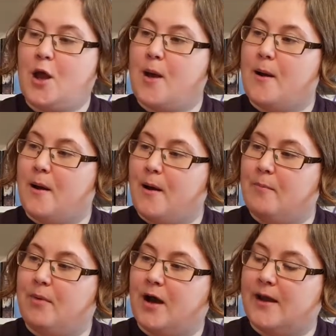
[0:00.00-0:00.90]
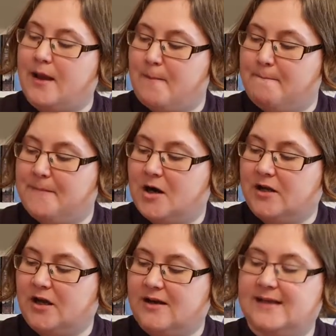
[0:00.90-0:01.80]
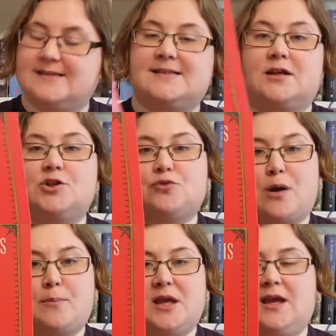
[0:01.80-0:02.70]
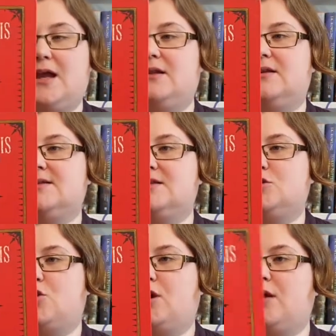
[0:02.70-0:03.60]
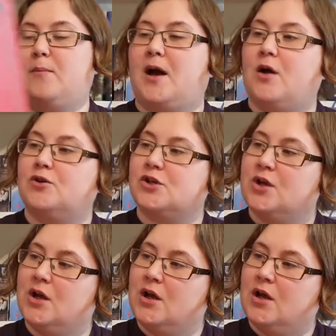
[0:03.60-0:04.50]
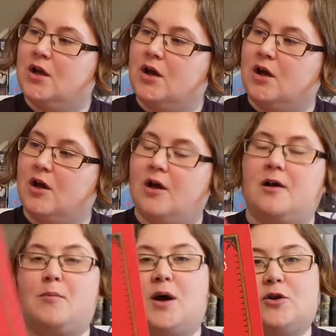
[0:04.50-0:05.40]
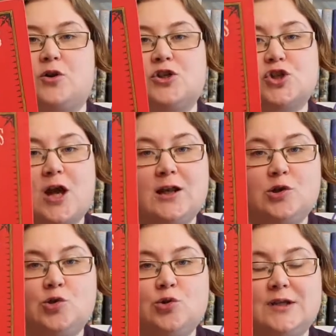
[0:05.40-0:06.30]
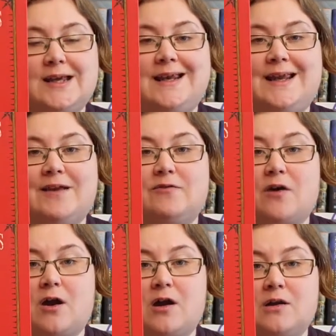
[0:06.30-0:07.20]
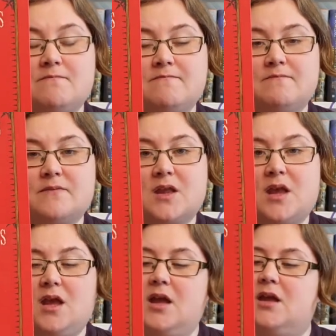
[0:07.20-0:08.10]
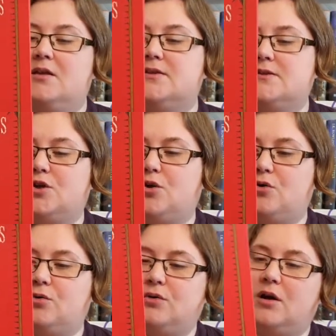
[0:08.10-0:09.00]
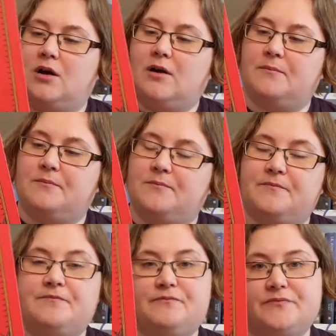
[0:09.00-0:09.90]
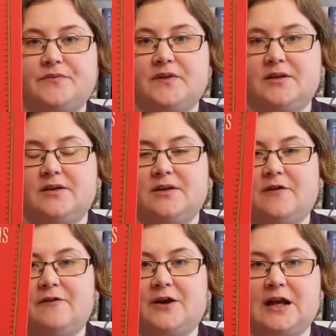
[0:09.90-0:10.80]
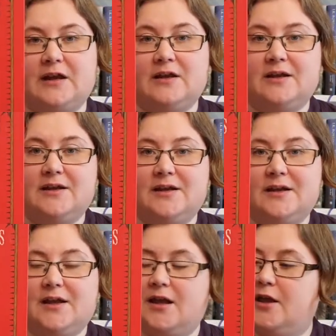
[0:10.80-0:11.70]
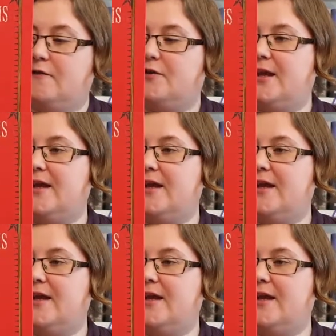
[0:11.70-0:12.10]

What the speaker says: by Marjane Satrapi. And this is talking about her childhood in Iran. So a very, very